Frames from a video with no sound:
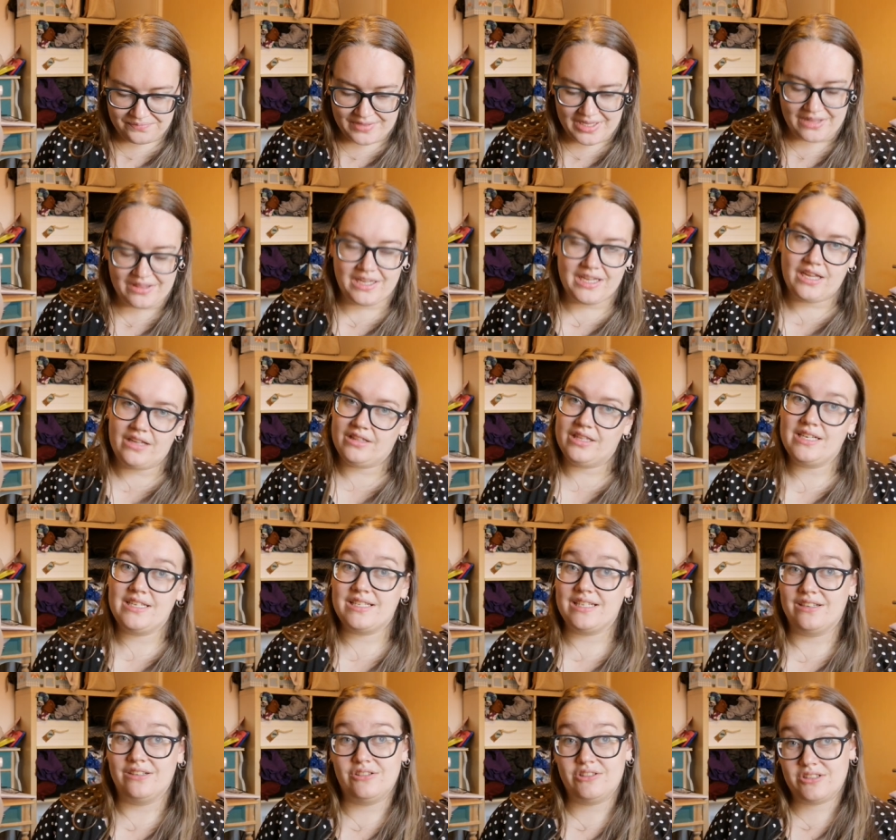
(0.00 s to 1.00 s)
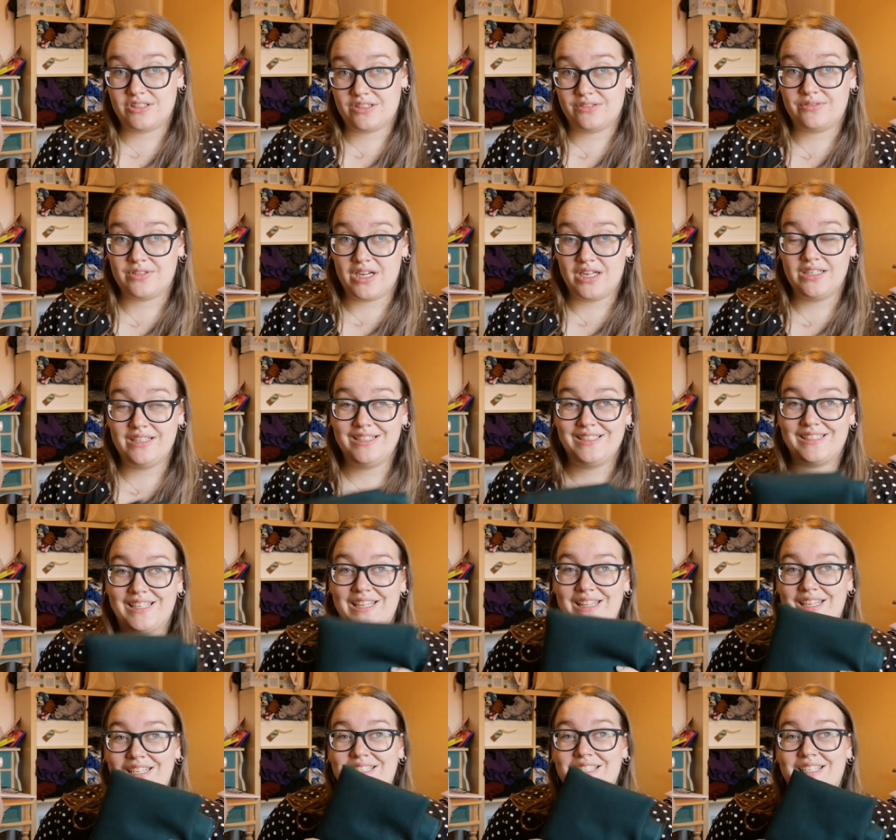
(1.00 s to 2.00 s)
Now, they had these in lots of colours,
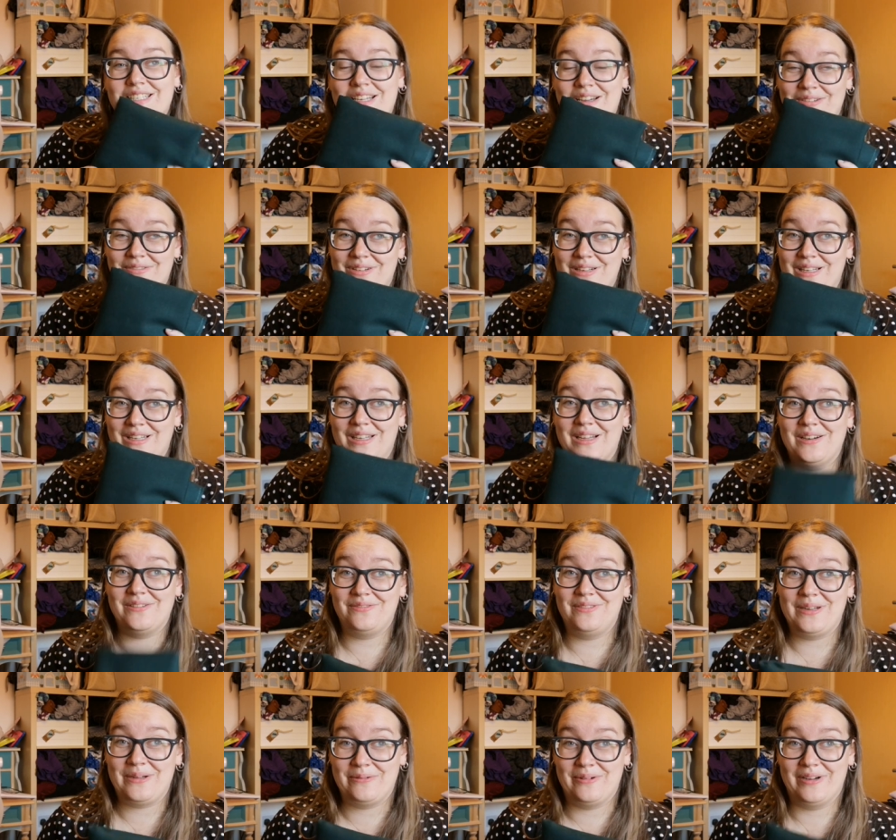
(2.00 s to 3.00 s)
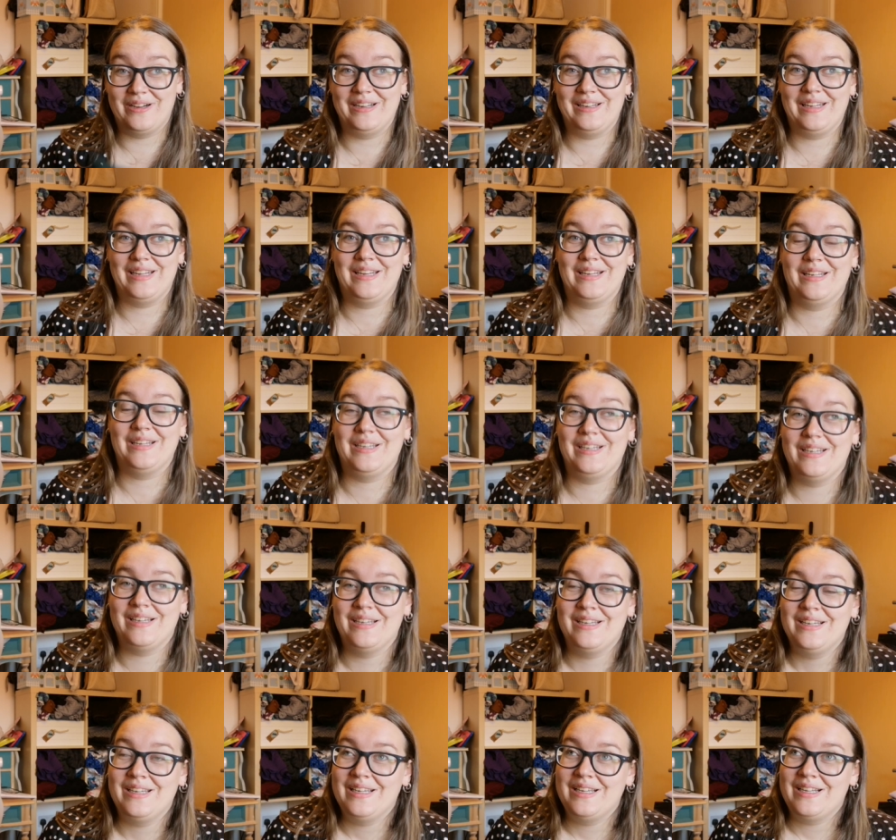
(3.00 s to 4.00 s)
and they did have a lovely one in a